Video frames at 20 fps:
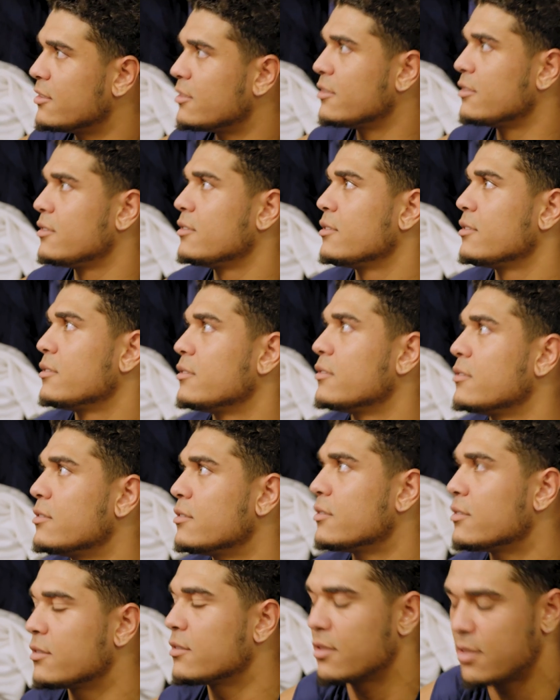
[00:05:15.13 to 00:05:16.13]
can he get
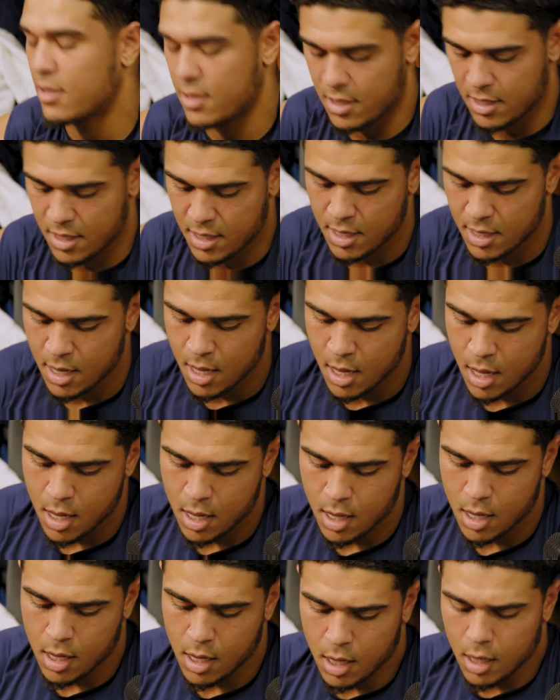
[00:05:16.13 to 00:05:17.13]
lost behind that line, make it
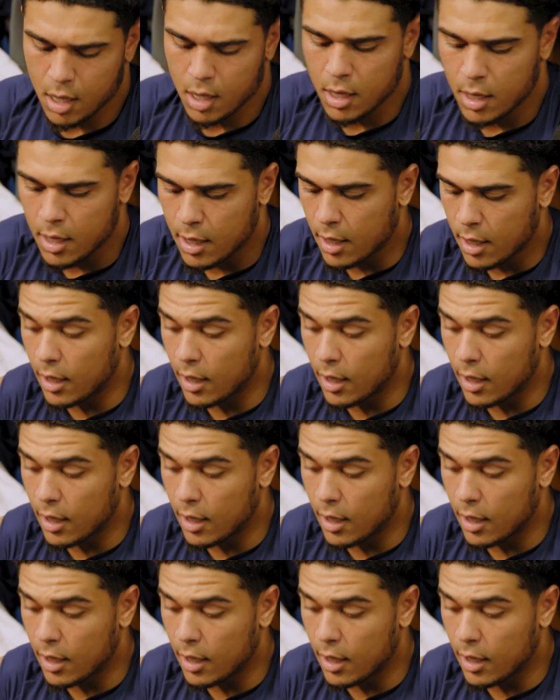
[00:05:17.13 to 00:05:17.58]
harder to find?